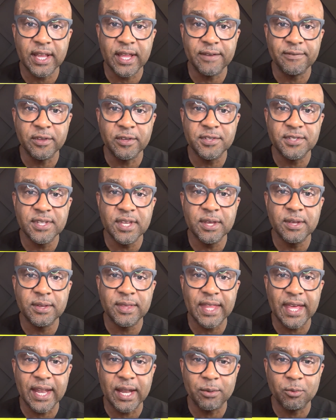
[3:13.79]
If you see
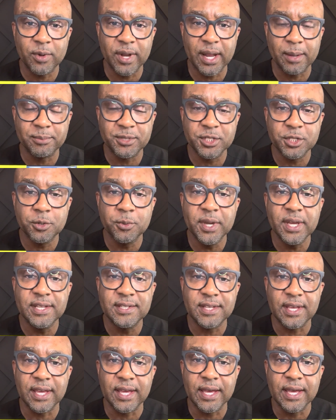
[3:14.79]
that when I'm
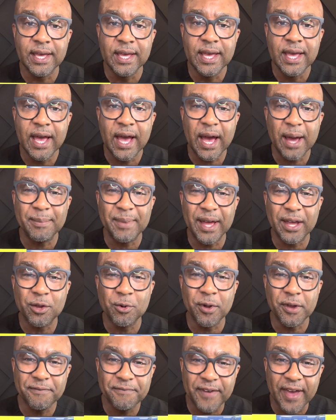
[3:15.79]
squeezing, I'm not
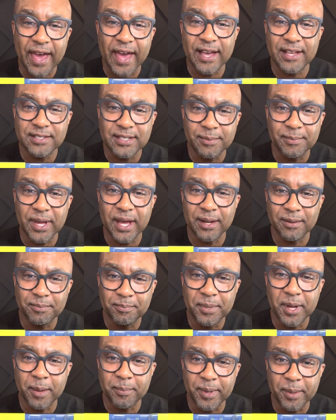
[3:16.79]
going fast, I'm not
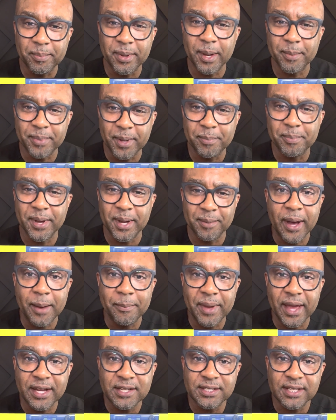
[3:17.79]
pumping. I'm
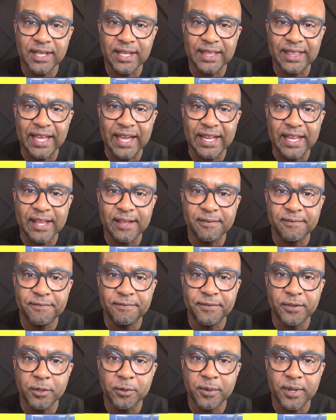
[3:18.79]
actually letting
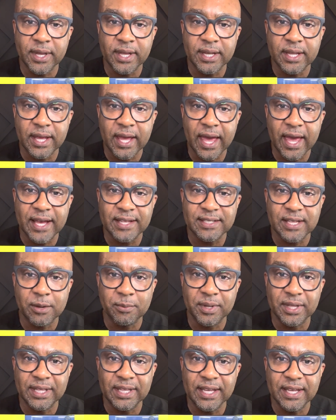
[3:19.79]
fluid, as I
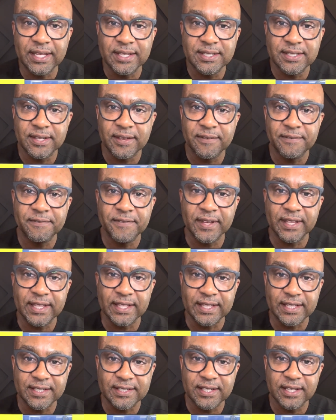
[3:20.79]
release, fill in
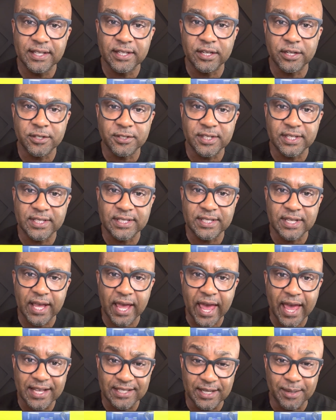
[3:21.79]
the cylinders.
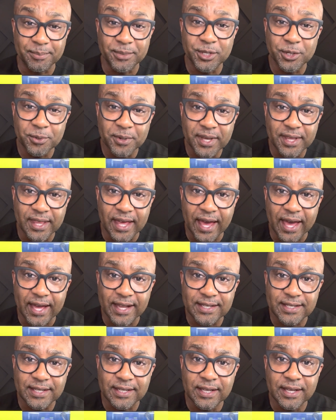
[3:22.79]
As I'm doing
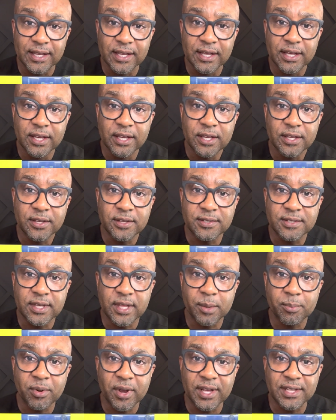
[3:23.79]
that, you see
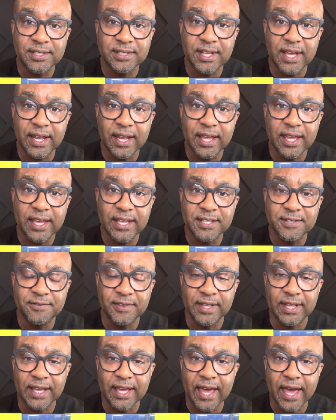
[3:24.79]
the prosthetic is
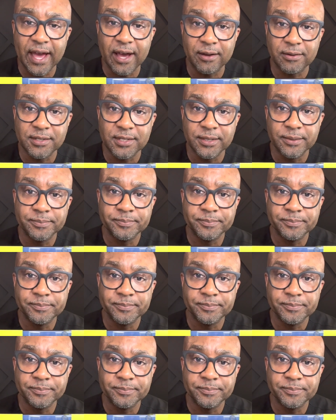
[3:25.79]
filling out.